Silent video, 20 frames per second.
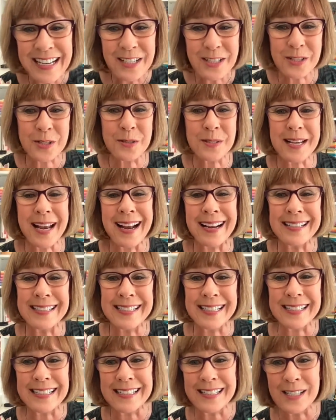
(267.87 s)
Suzanne
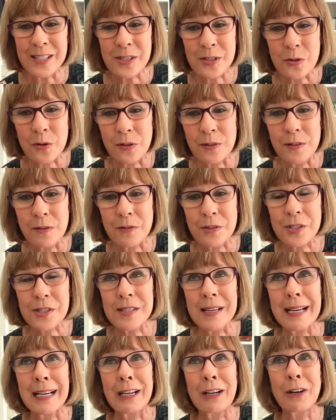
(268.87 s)
did it in the store, and they're
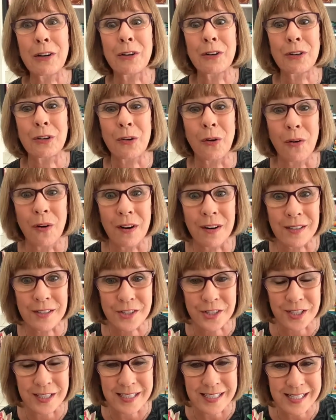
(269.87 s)
just like,
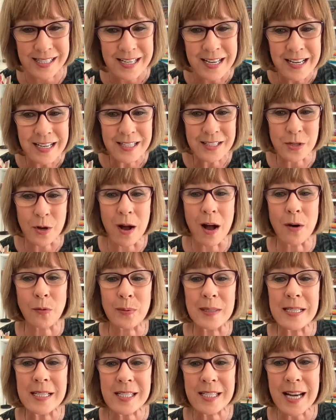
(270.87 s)
gorgeous. So I'll
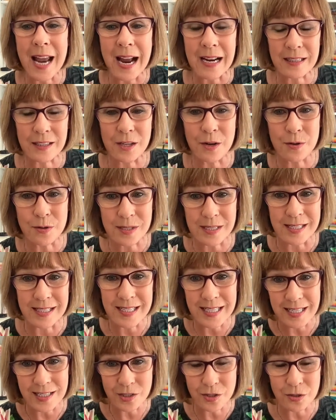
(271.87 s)
restack those
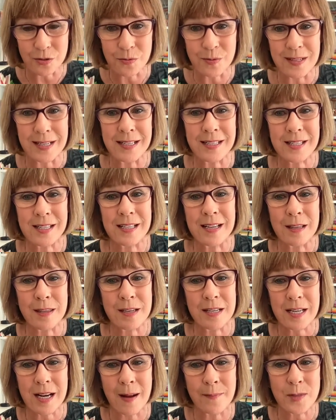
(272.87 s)
and tease you when it's
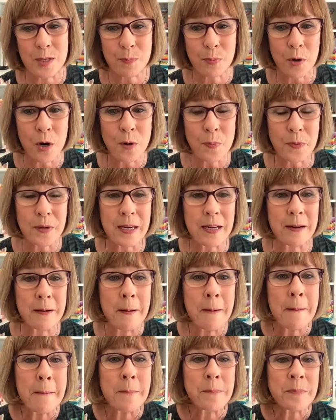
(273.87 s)
the time's
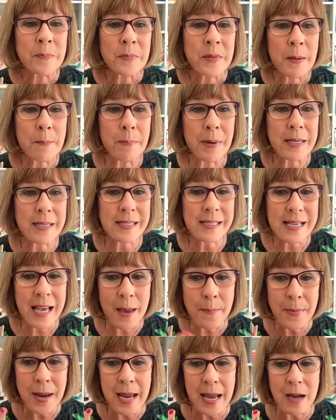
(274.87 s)
appropriate. But
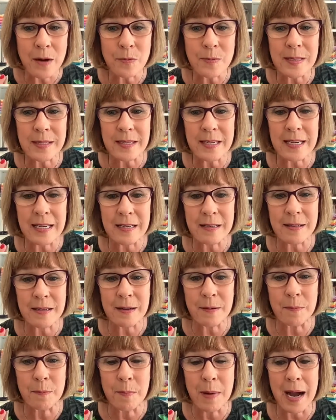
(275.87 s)
somehow
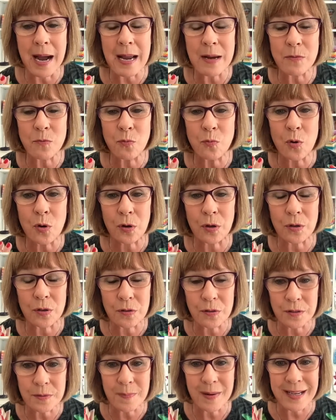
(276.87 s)
within my
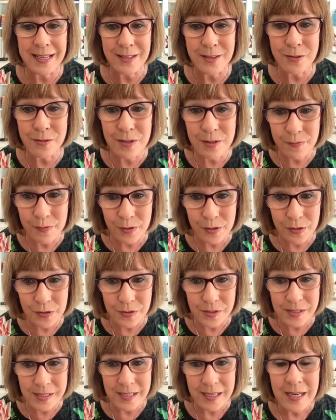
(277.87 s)
world, my
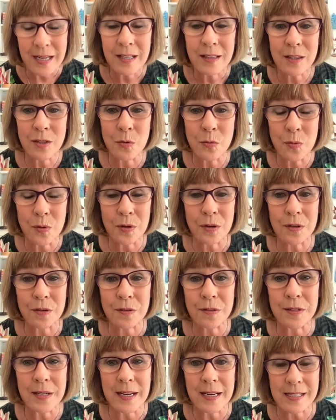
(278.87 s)
universe, the
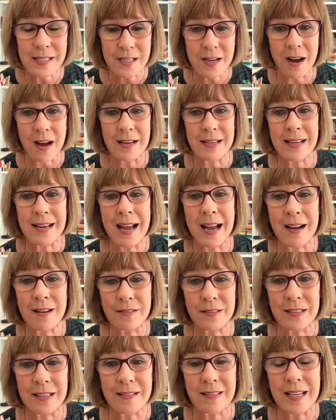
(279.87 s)
word has gotten
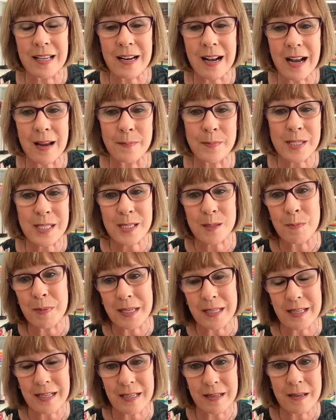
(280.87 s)
out that I'm
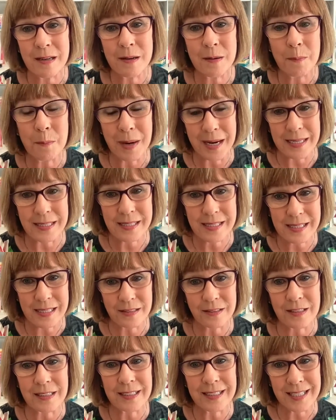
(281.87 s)
smitten by
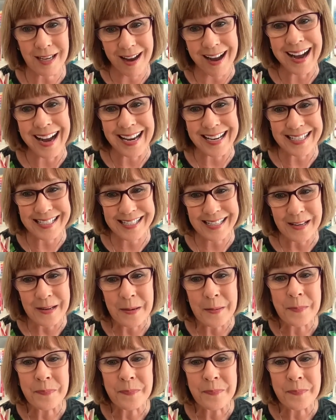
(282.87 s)
silk ties.